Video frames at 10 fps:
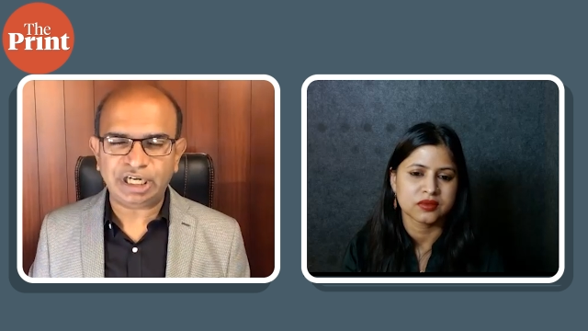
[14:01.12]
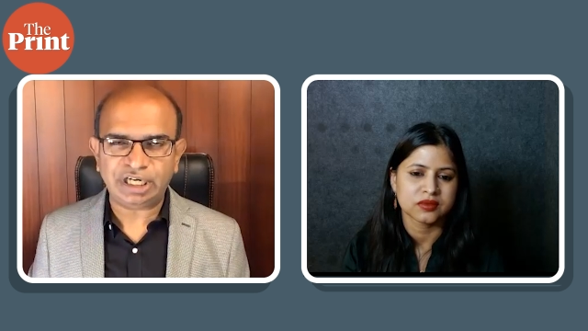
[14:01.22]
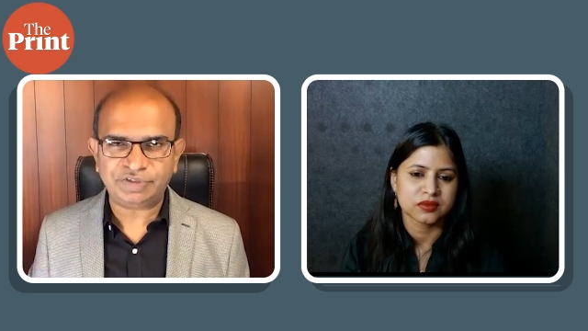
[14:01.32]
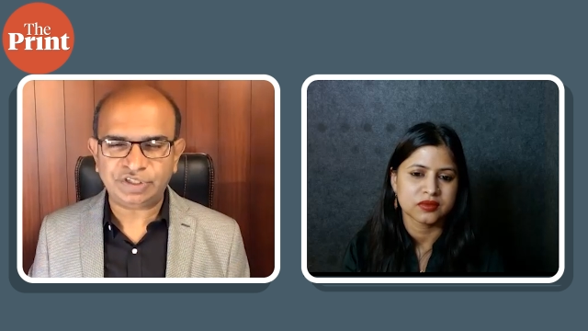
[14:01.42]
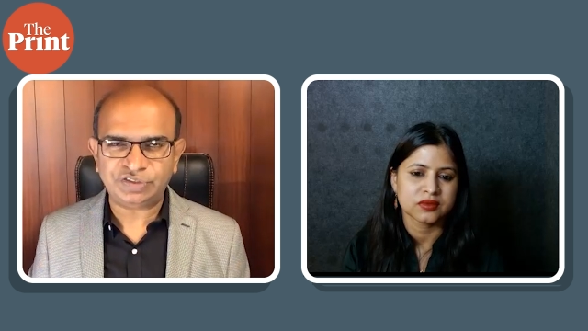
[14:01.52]

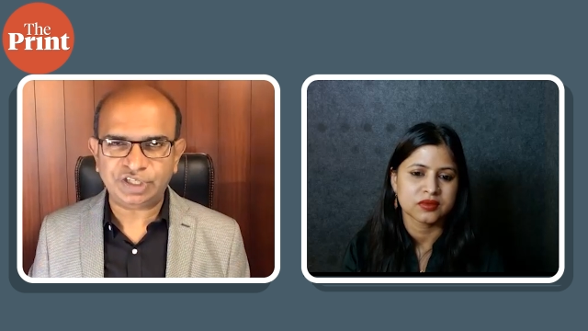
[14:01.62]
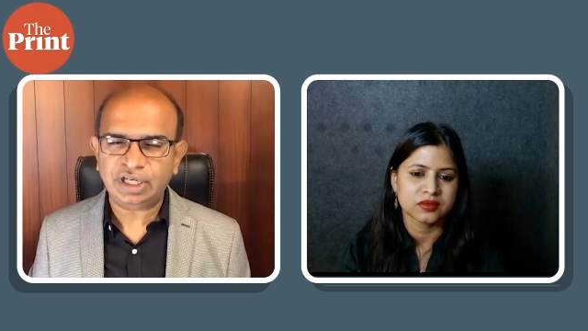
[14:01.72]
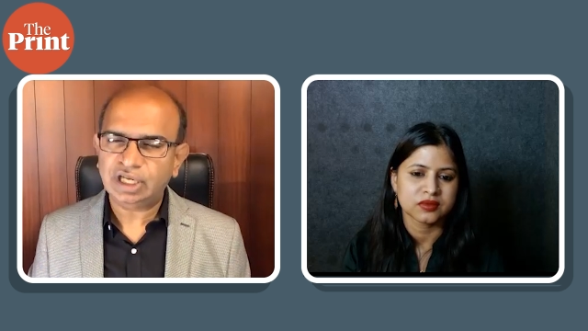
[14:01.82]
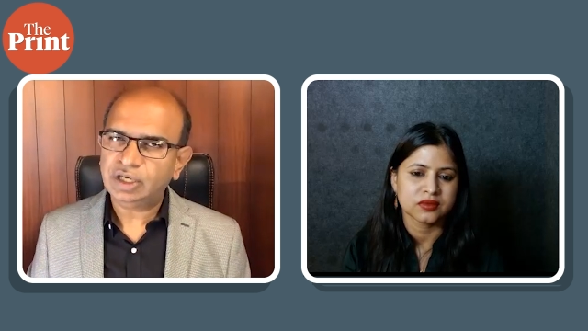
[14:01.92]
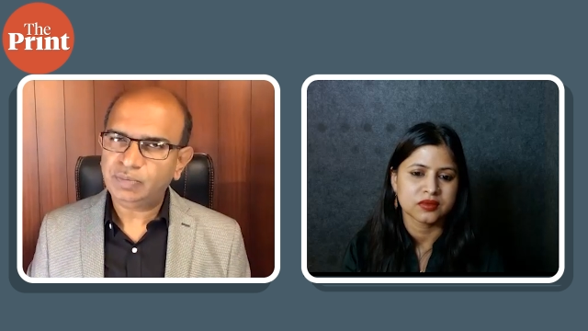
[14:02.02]
Speaker 1: deficiency,
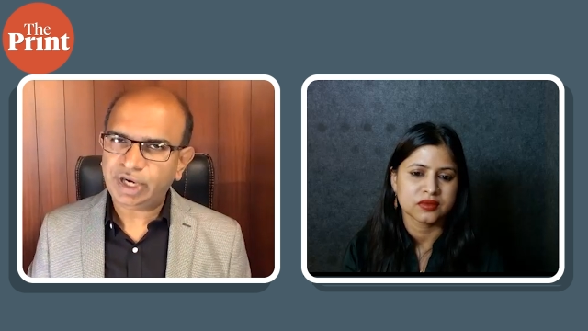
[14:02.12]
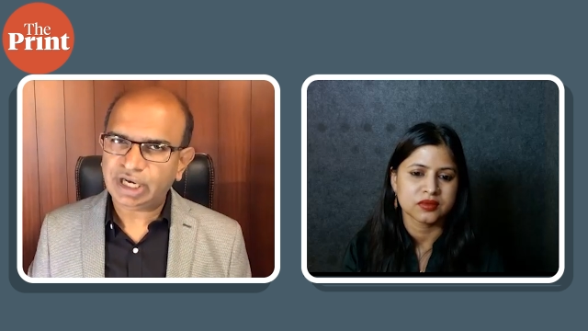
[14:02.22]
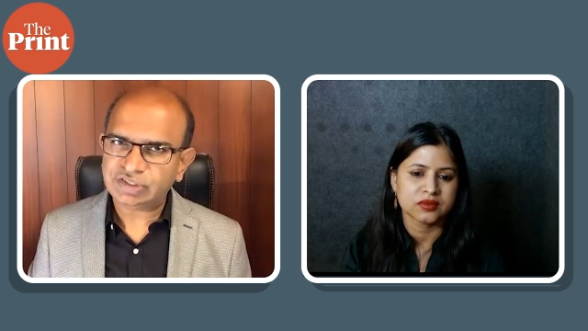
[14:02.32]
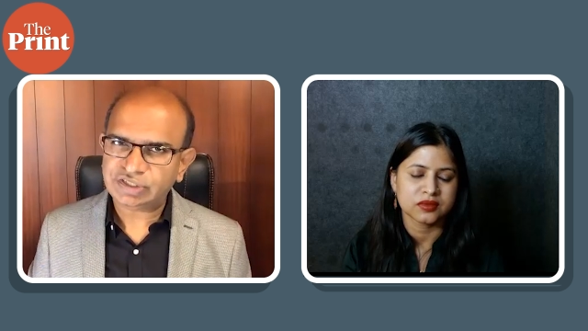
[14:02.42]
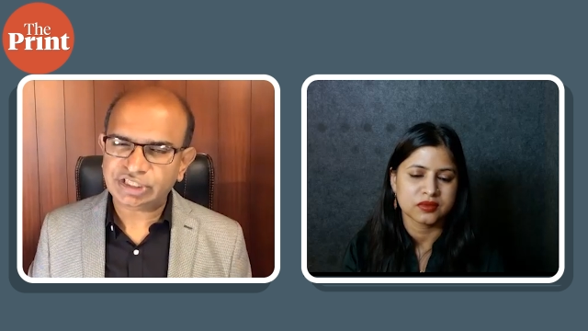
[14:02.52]
but in
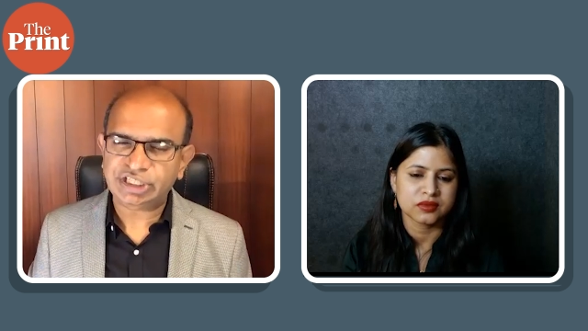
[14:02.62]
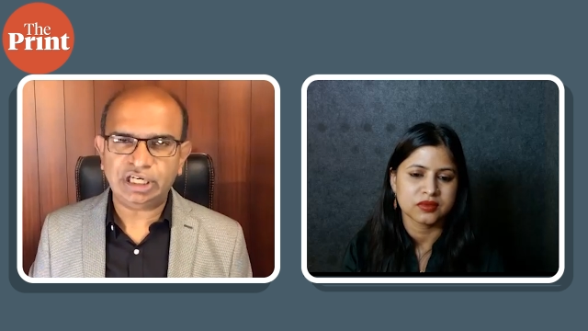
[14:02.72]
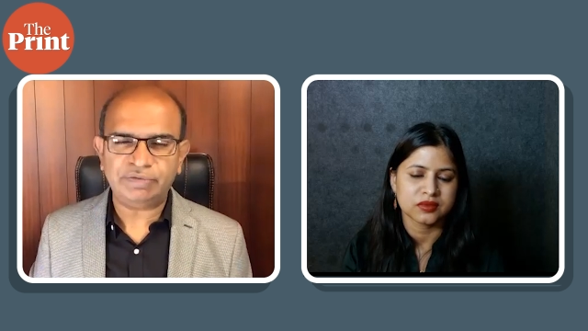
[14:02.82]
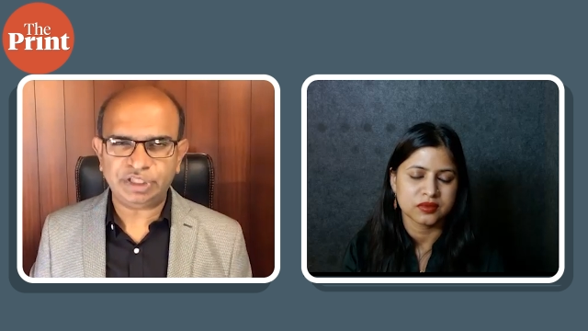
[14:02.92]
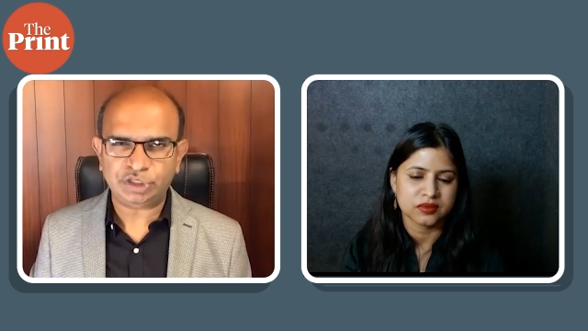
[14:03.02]
such
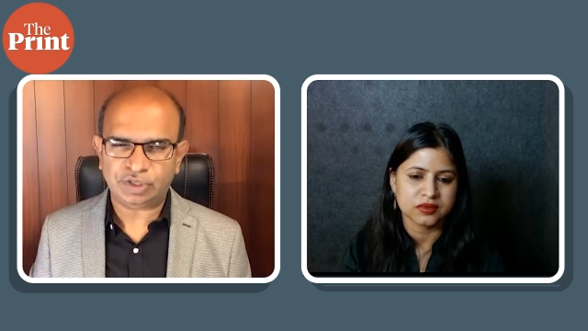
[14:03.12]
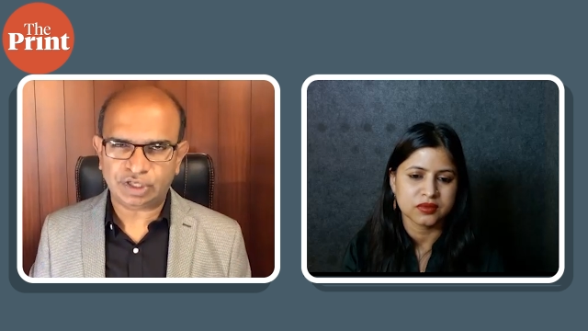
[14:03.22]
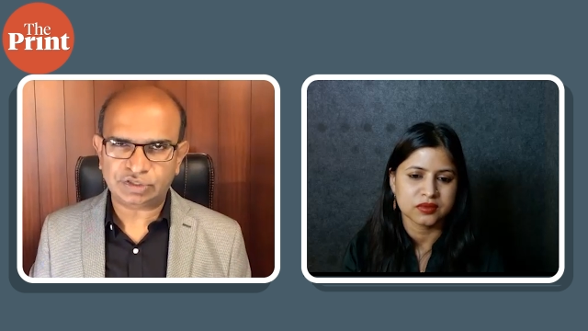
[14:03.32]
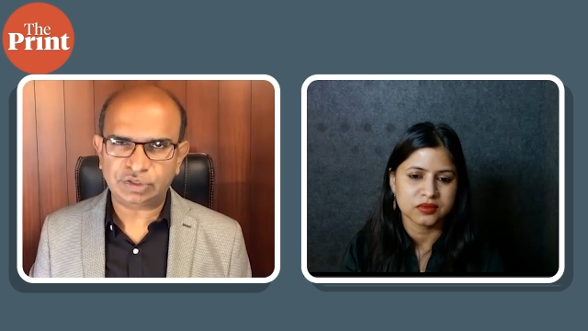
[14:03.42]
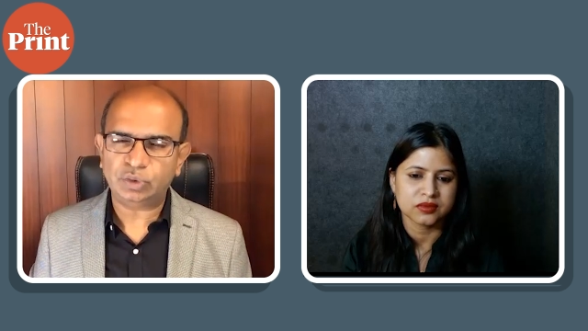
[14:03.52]
individuals
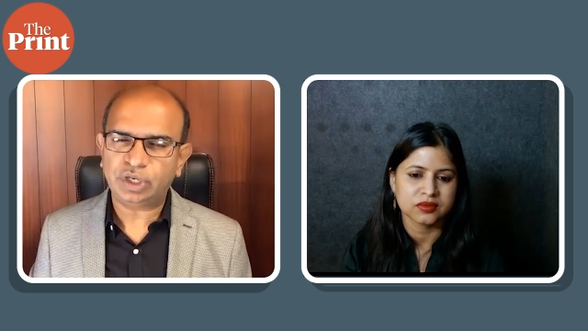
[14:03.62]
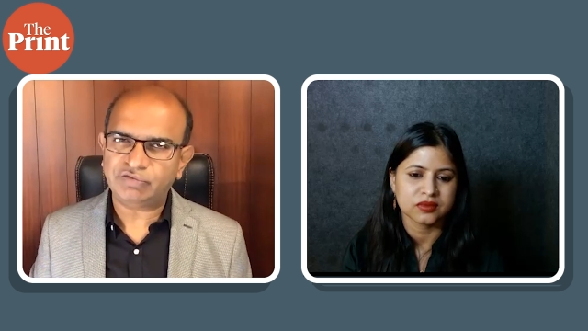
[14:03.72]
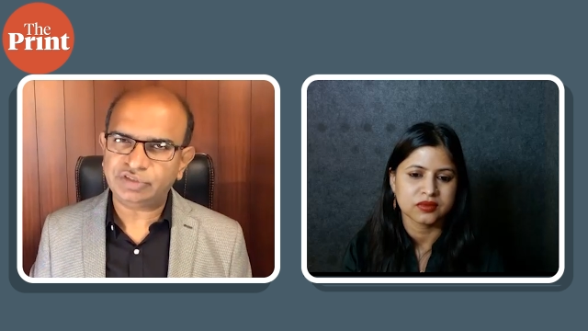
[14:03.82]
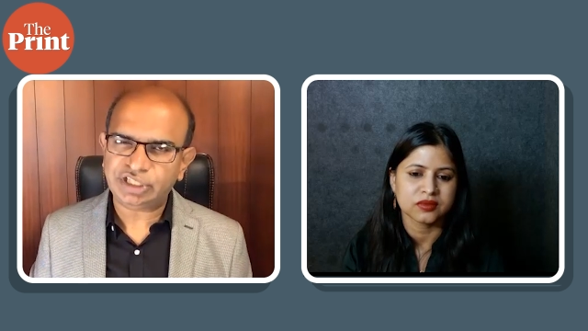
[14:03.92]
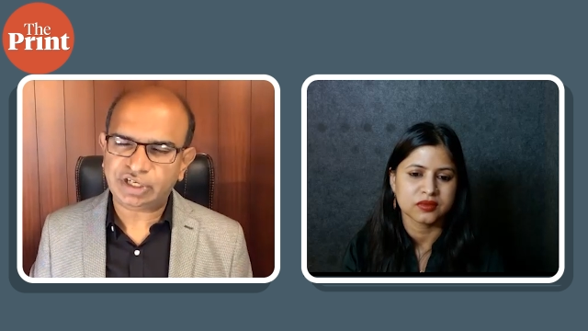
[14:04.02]
who have
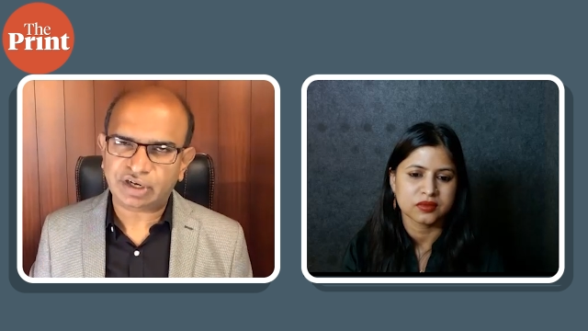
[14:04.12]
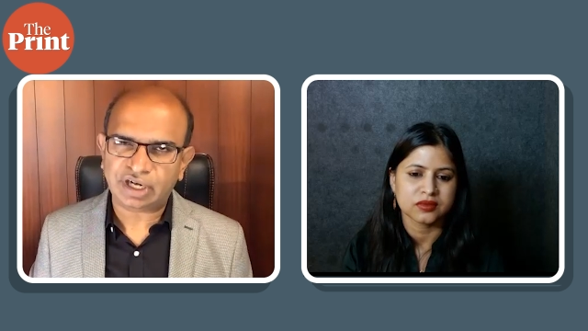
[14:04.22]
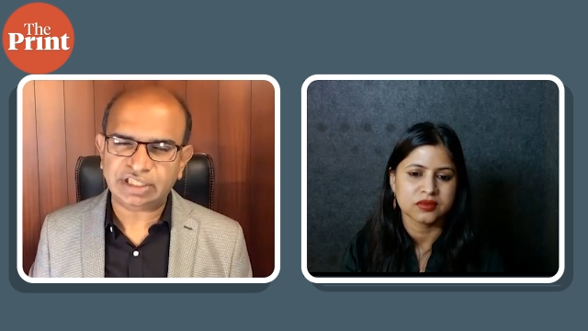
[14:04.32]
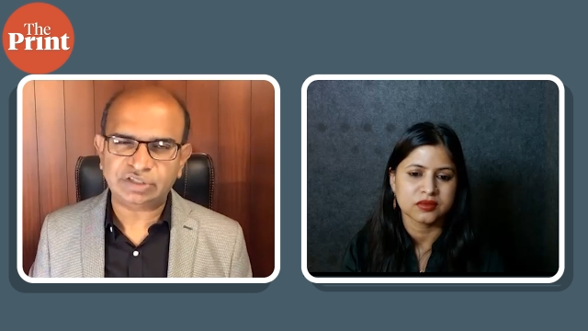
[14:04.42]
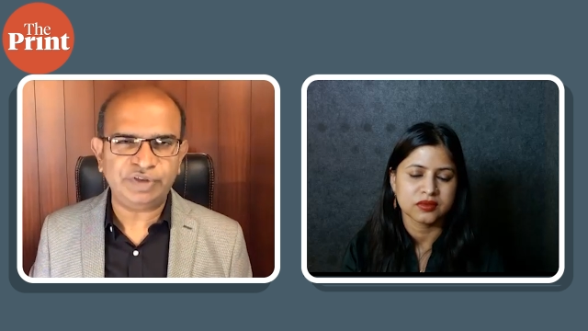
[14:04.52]

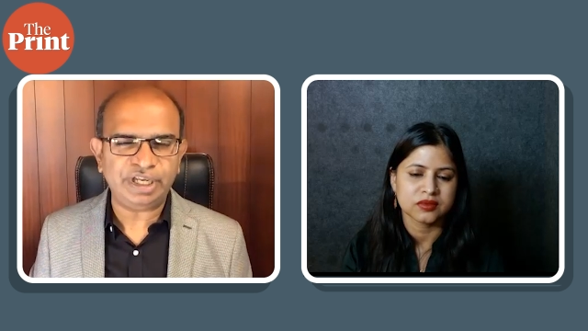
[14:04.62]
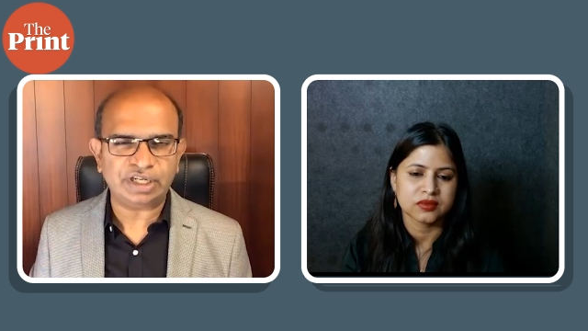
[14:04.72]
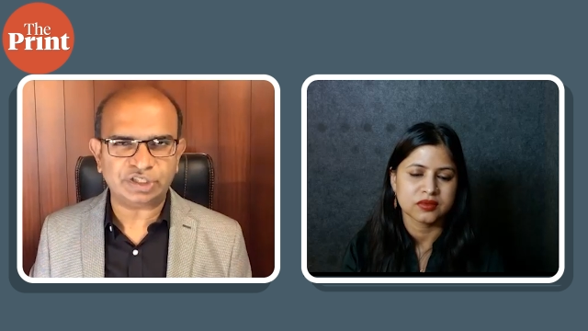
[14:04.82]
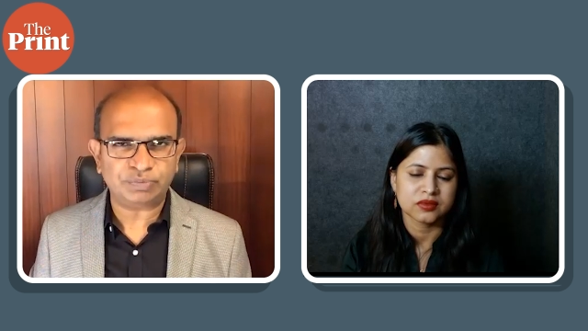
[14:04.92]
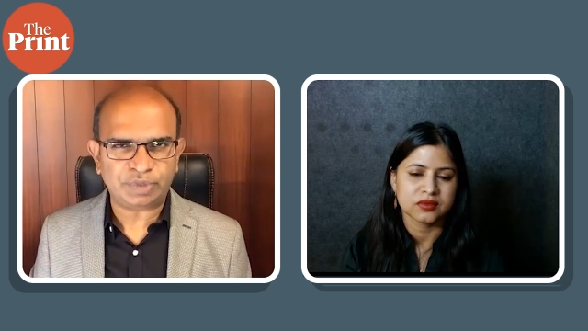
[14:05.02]
generalized weakness,
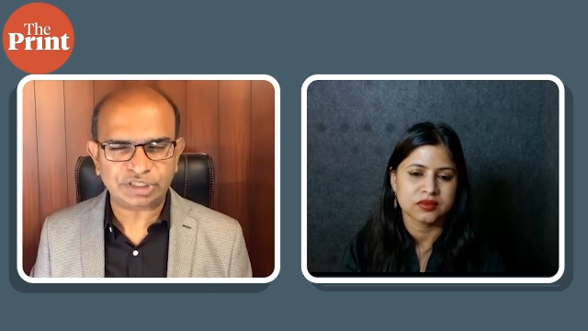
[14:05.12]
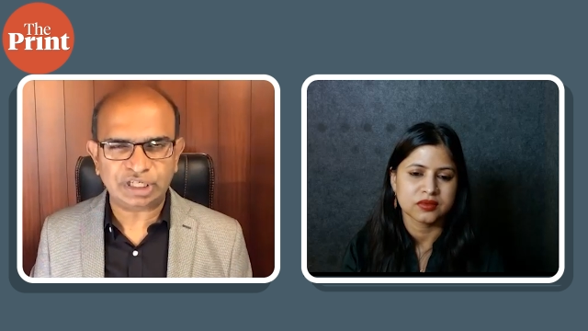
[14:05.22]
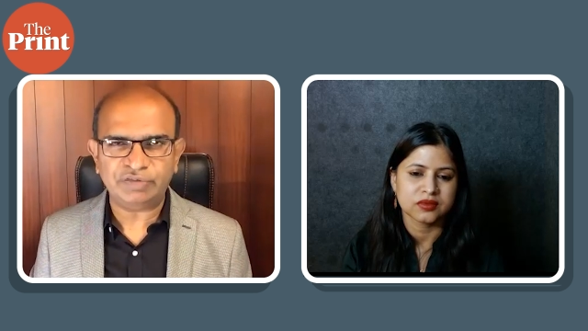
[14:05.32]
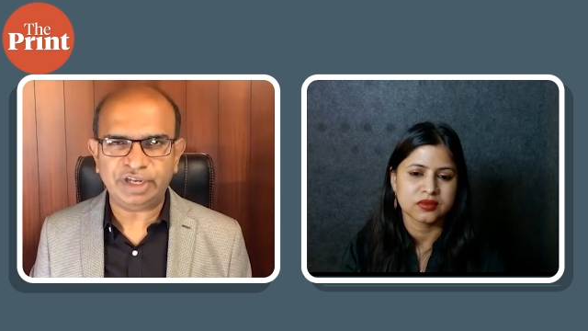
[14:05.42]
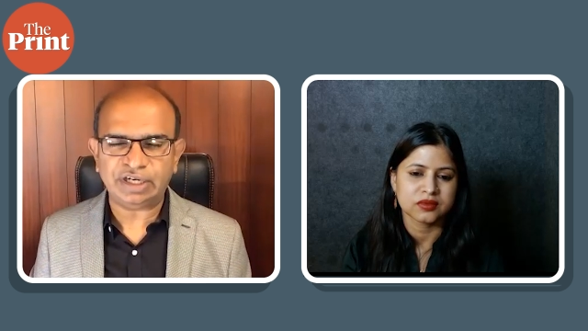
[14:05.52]
muscle
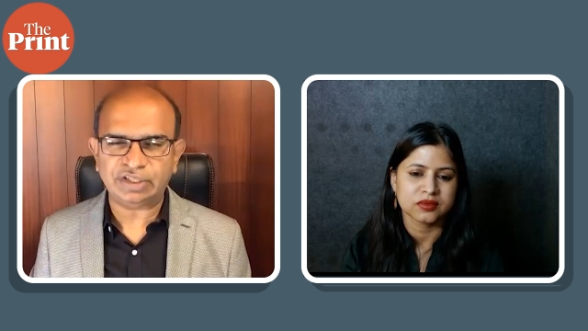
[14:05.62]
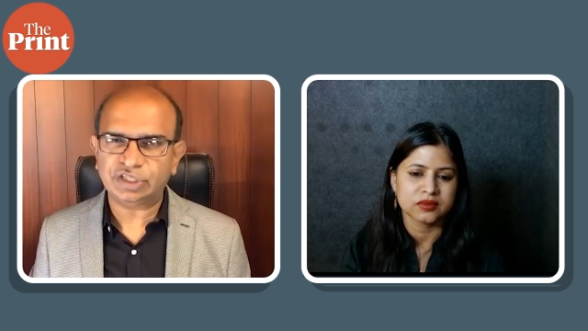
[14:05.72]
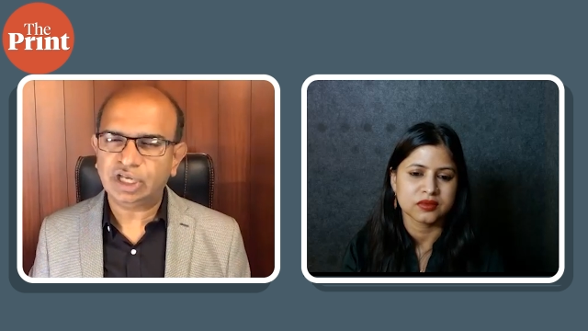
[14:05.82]
weakness,